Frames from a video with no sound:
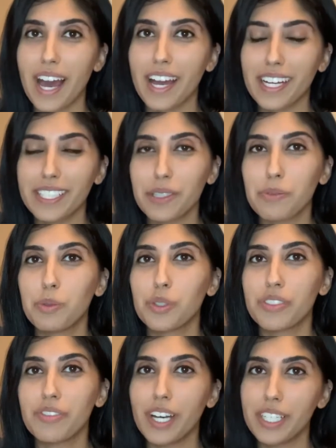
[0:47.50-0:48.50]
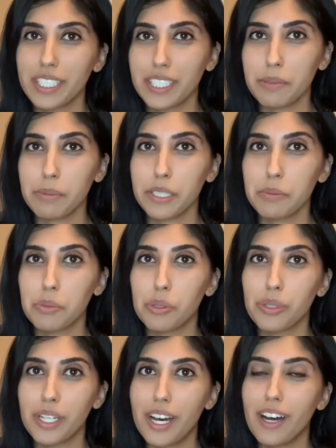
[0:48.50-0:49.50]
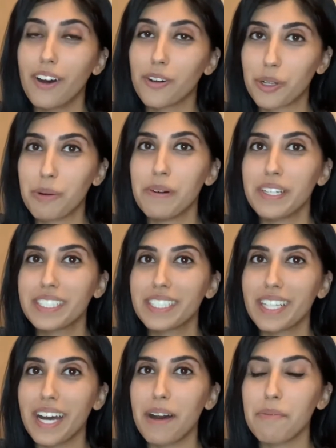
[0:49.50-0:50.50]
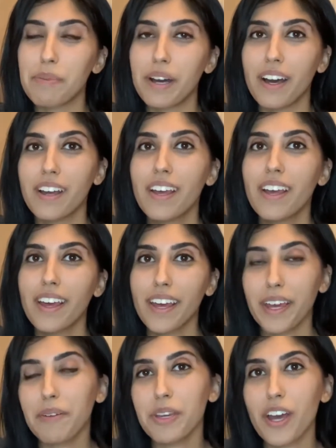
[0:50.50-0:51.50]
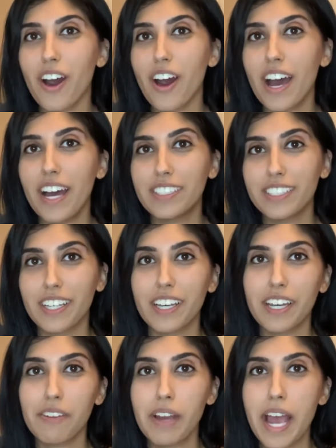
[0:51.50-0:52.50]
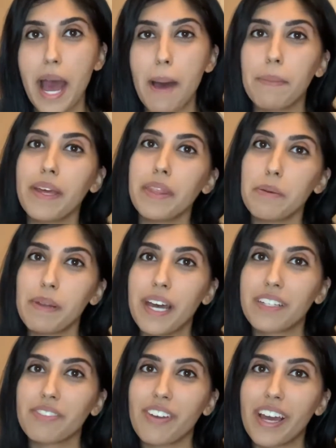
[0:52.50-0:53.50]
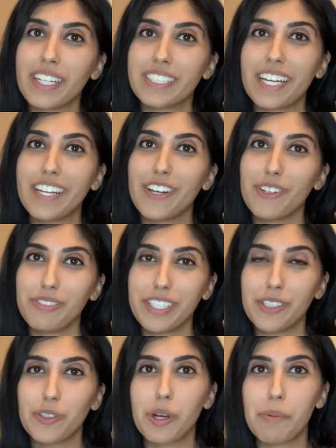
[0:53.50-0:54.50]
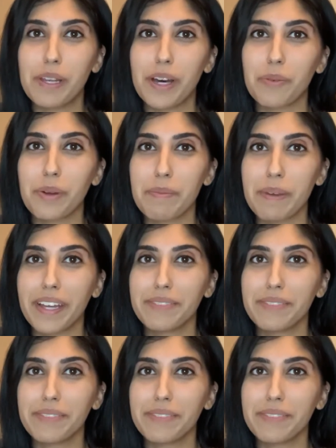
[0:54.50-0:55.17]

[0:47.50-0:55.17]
I guess I would have liked it to be smaller. I'll come on to that, but here we are. And so here I am in the planning phase, and hopefully you'll come along with me.